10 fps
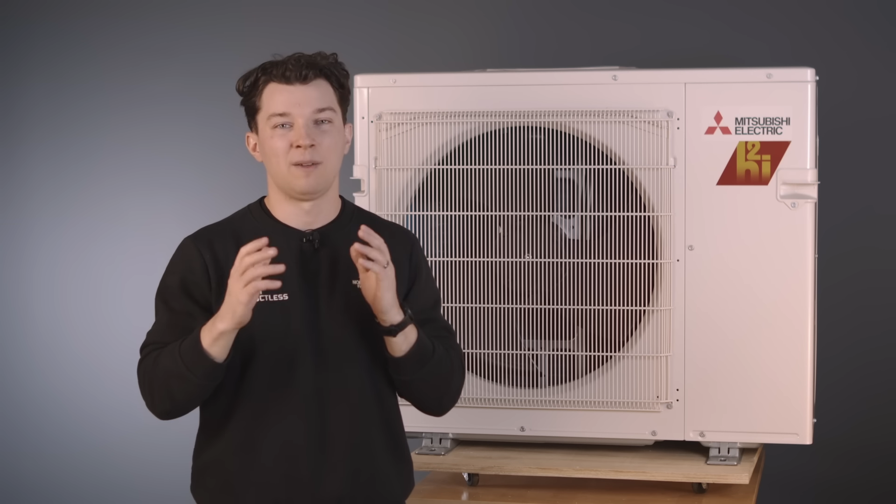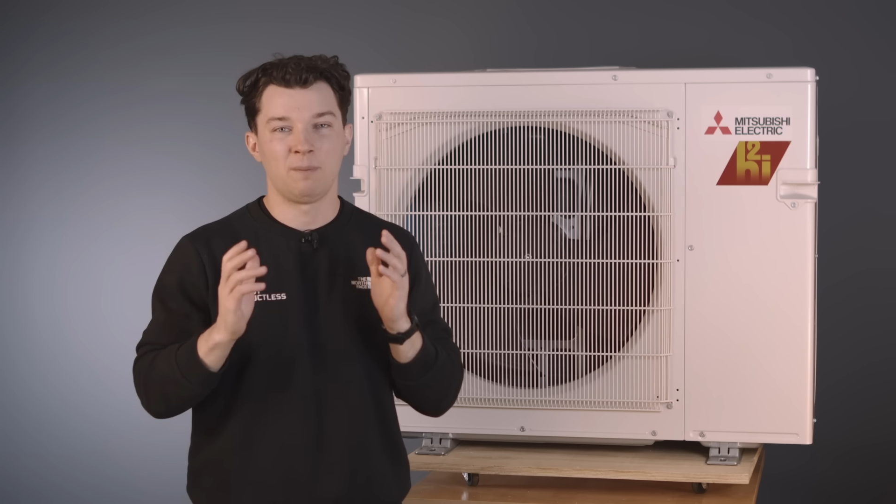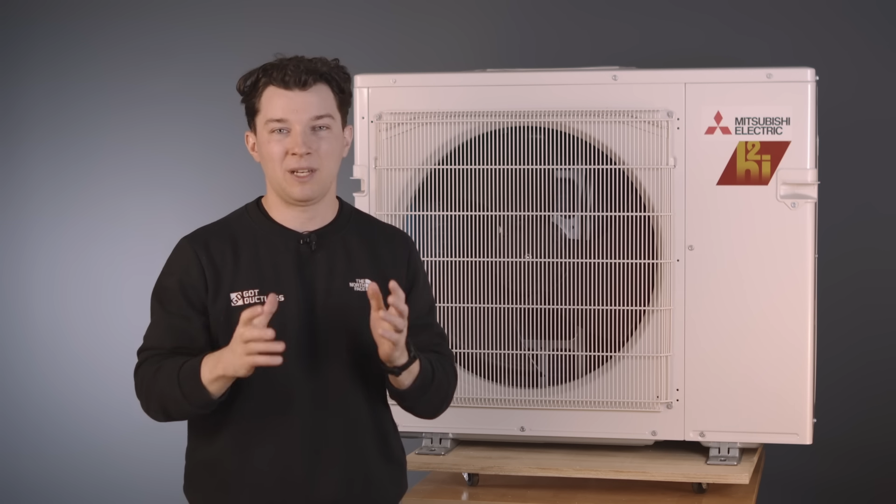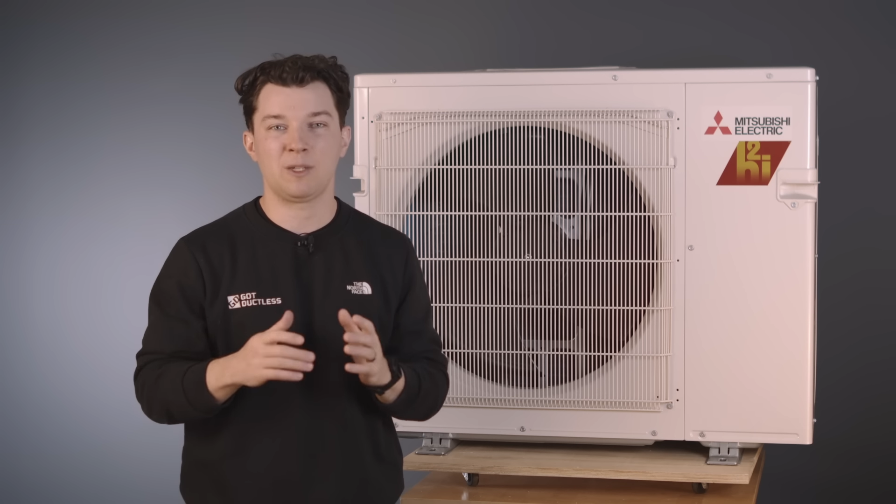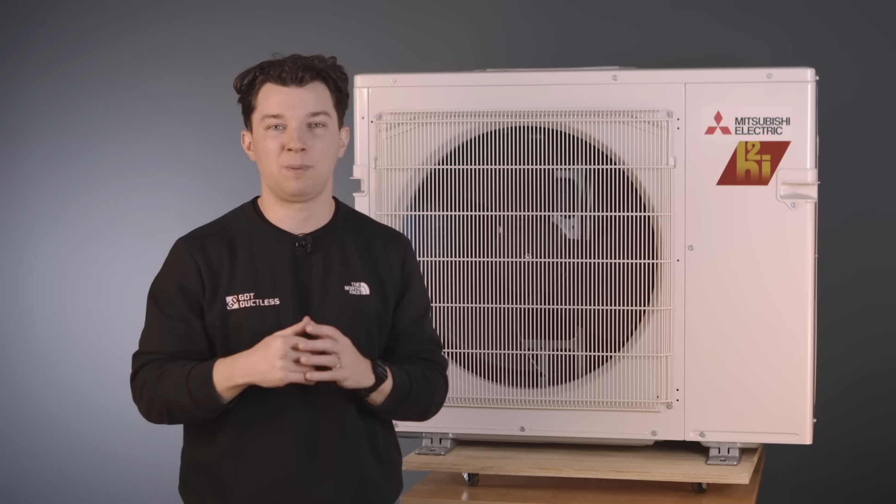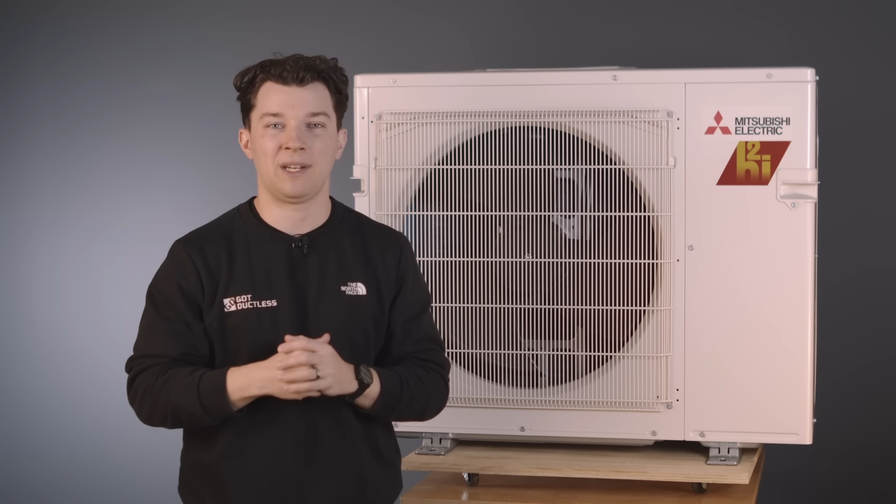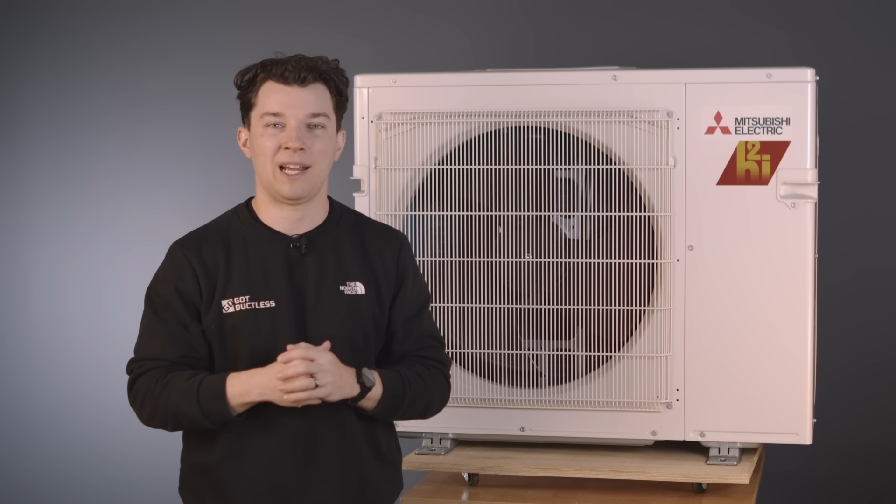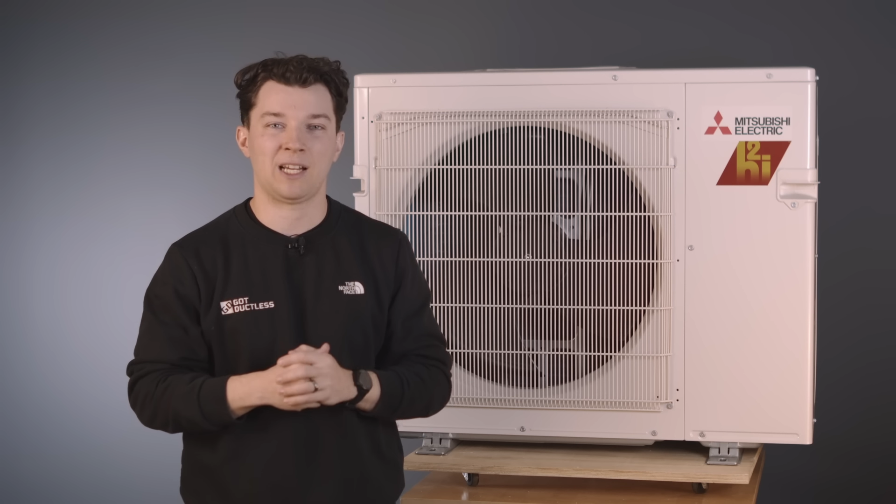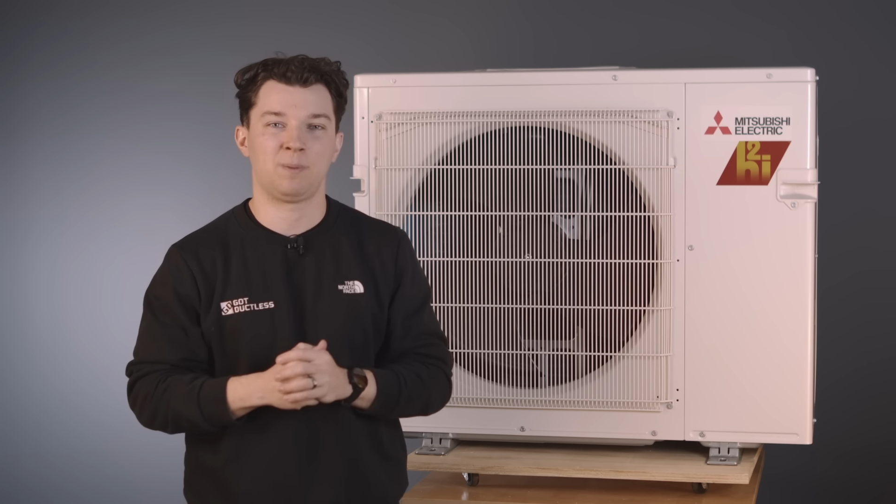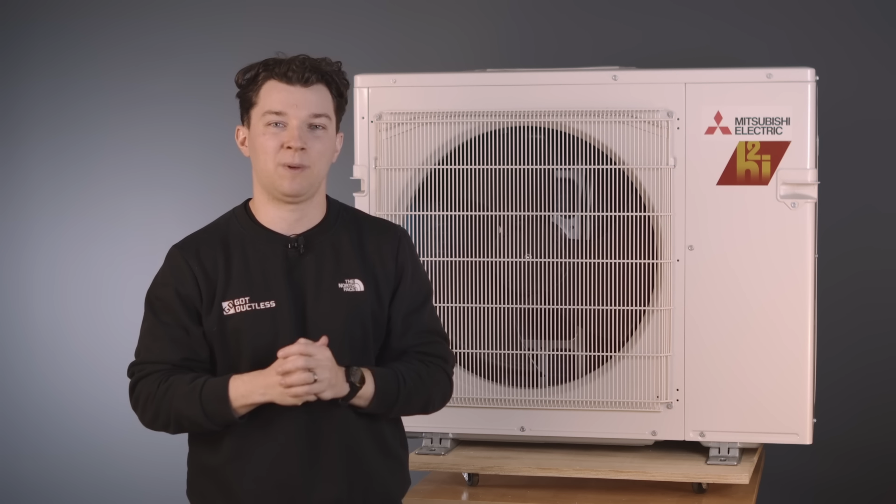mini split
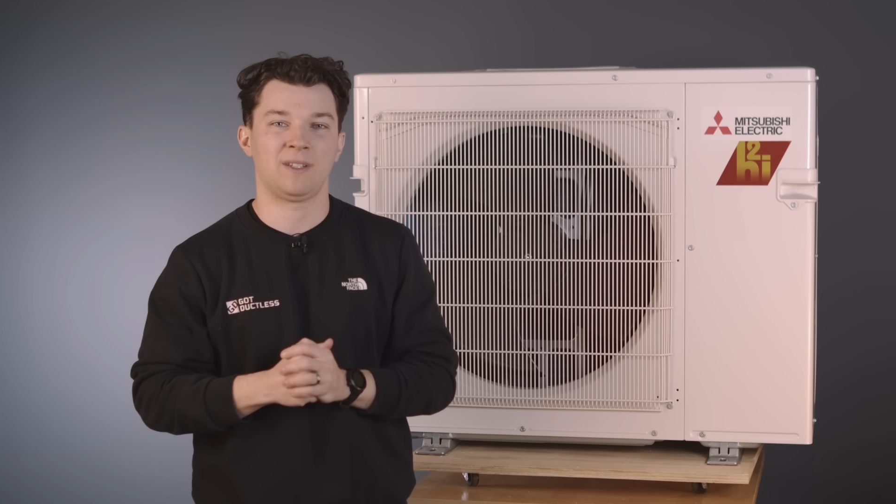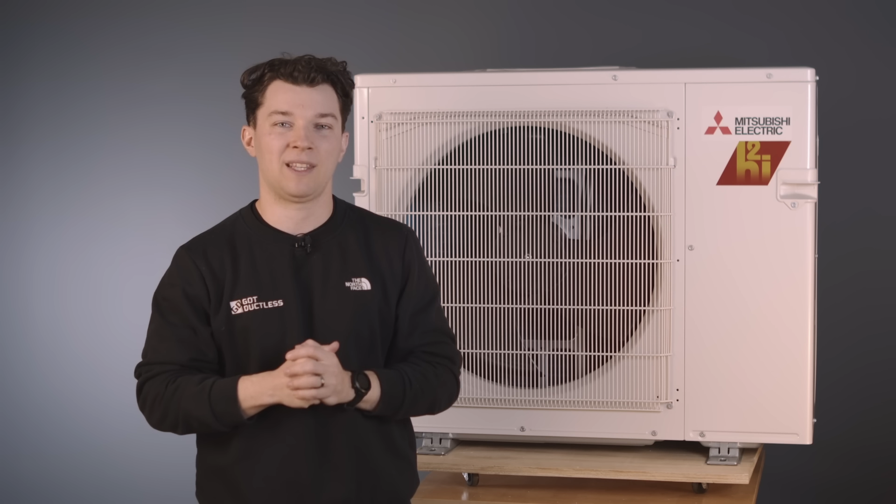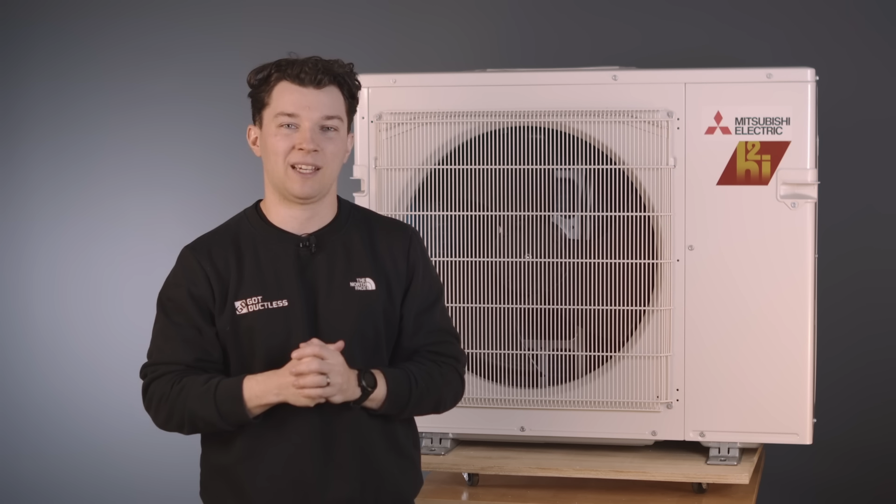experts that